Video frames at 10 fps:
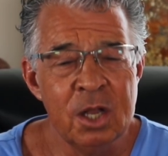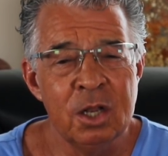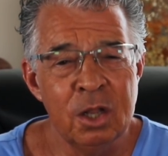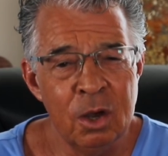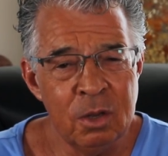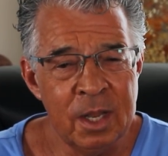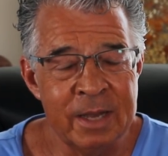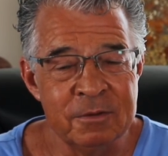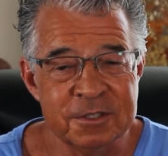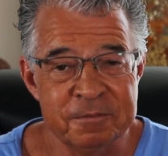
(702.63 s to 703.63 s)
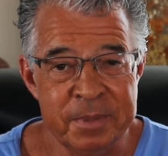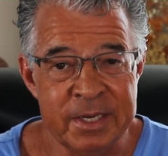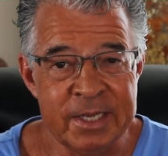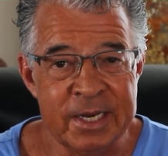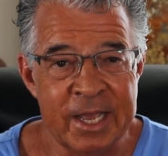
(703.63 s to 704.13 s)
Low levels of
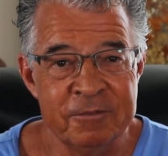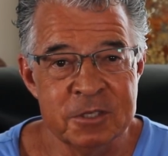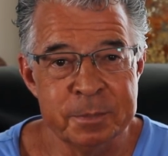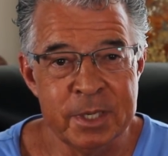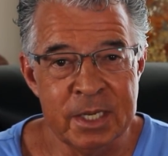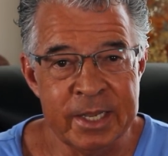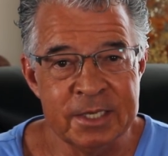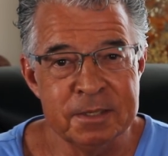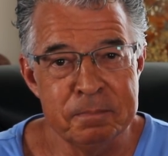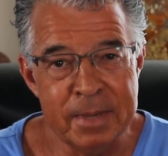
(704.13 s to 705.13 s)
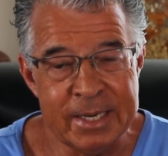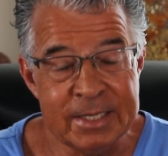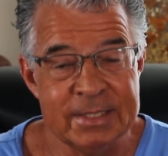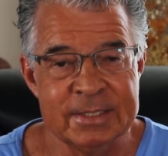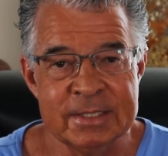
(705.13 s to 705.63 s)
BDNF has been linked to many
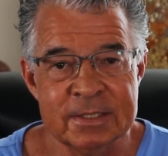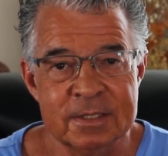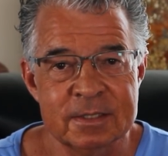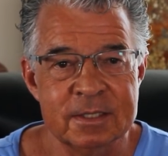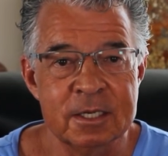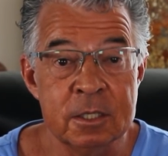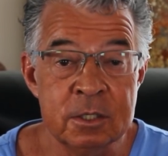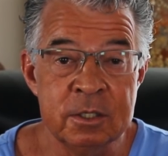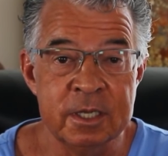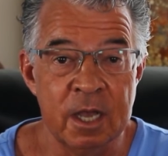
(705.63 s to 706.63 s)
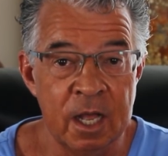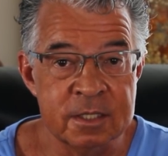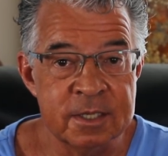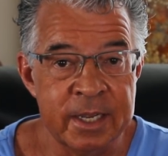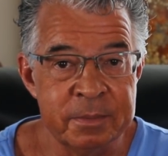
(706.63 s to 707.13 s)
diseases, including
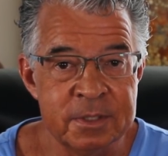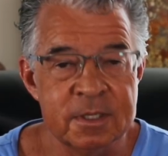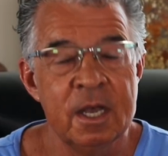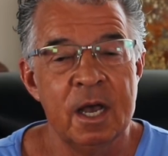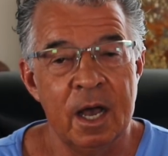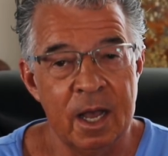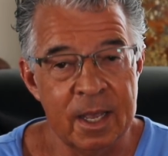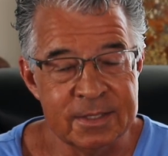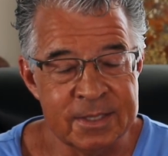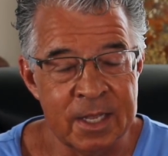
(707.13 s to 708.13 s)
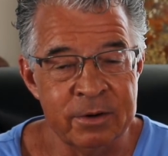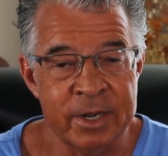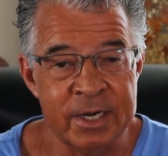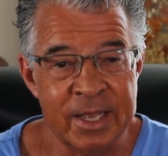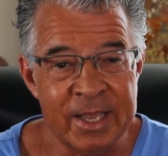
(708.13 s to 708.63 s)
Alzheimer's,
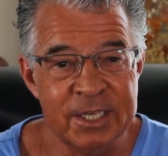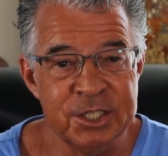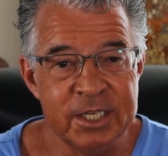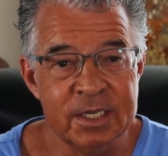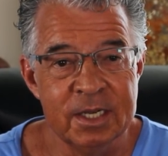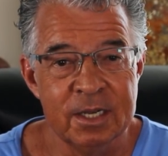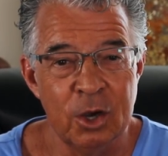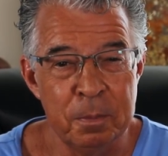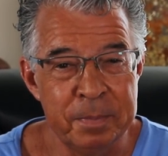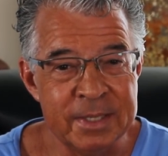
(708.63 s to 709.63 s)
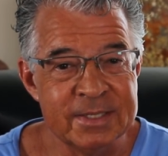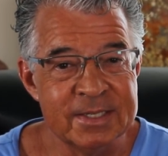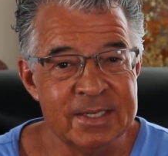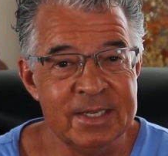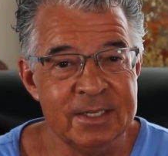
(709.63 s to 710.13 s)
accelerated aging,
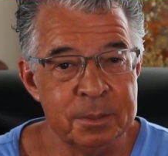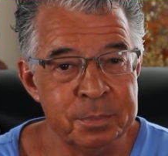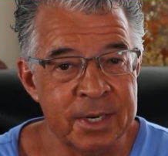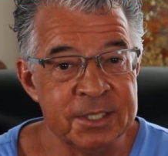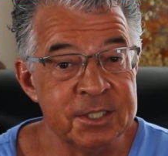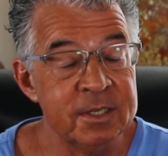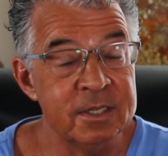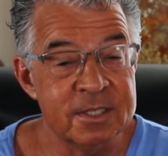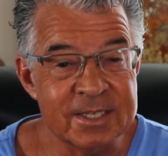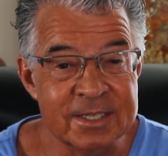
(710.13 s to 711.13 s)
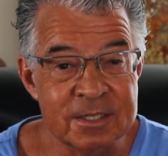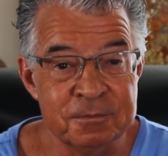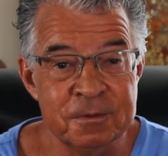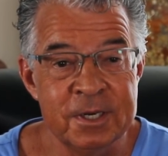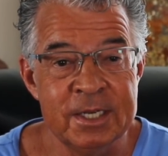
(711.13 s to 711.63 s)
obesity, depression, and
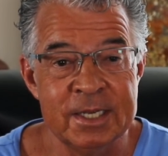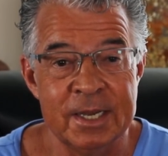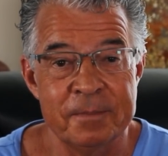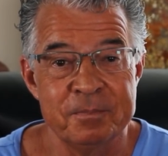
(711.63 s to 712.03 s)
schizophrenia.